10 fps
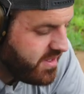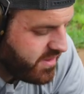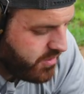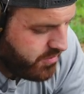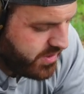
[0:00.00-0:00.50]

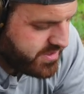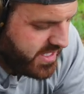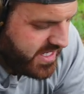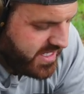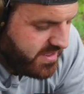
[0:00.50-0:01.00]
there was
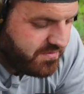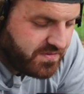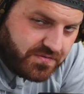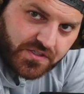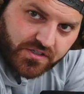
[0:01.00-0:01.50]
a
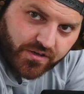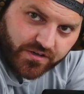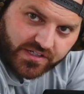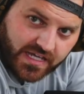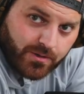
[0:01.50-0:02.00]

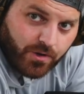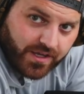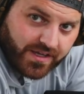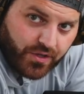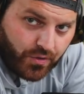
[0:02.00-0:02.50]
50-yard
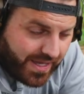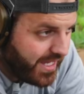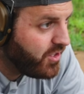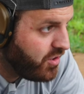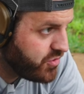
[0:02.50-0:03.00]
KYL
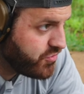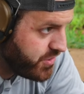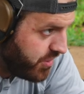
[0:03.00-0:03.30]
at 100